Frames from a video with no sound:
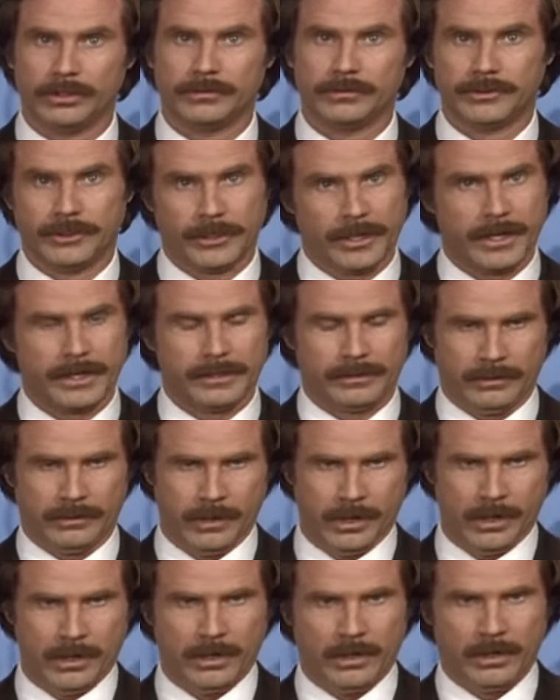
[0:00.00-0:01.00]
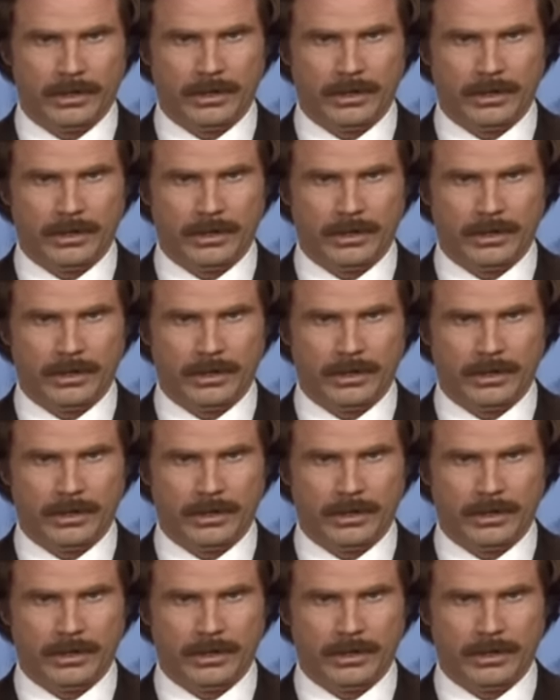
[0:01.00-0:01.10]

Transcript: I can give you that.